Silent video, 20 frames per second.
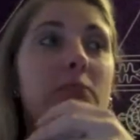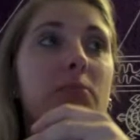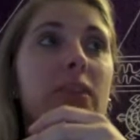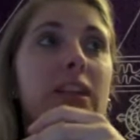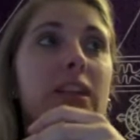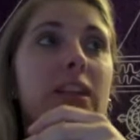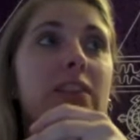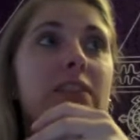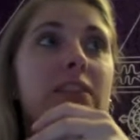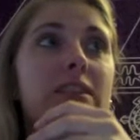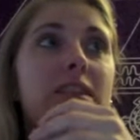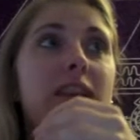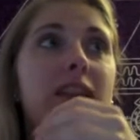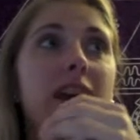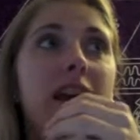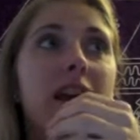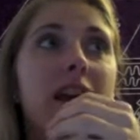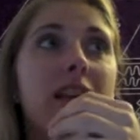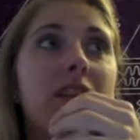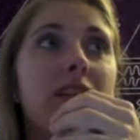But even
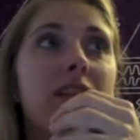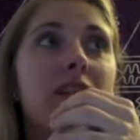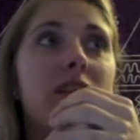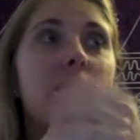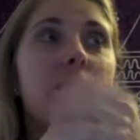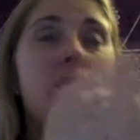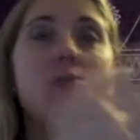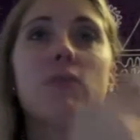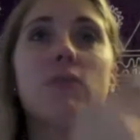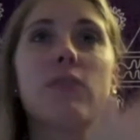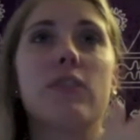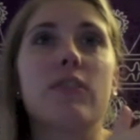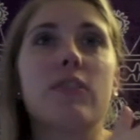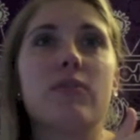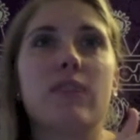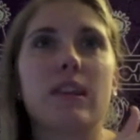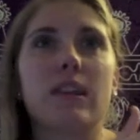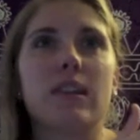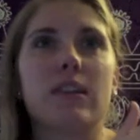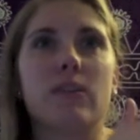then, or you
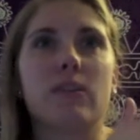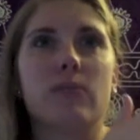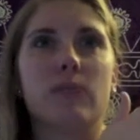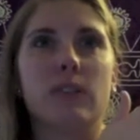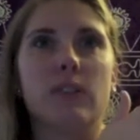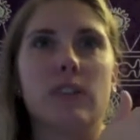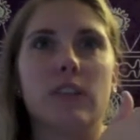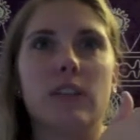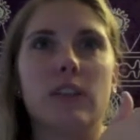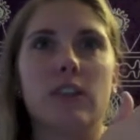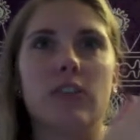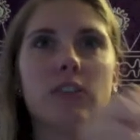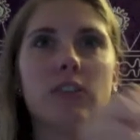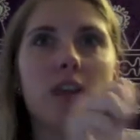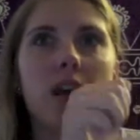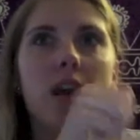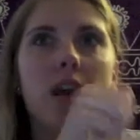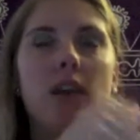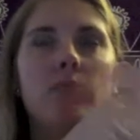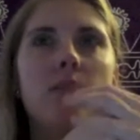get, like, a really good
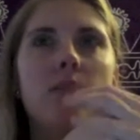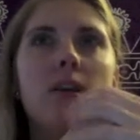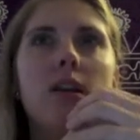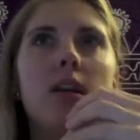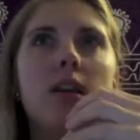job,